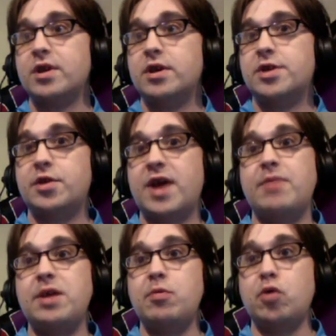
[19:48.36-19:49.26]
so that
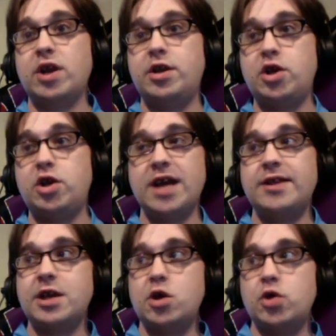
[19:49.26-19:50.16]
people could get
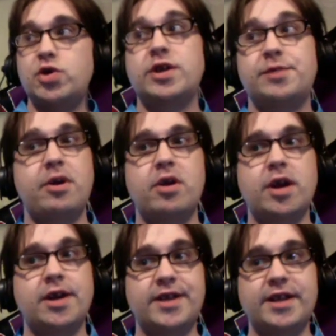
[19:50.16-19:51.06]
the user
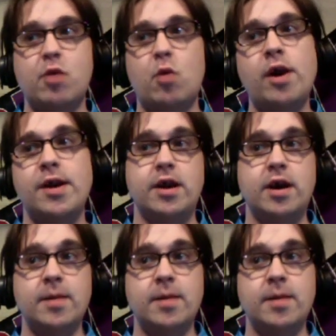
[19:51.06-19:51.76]
experience that they wanted.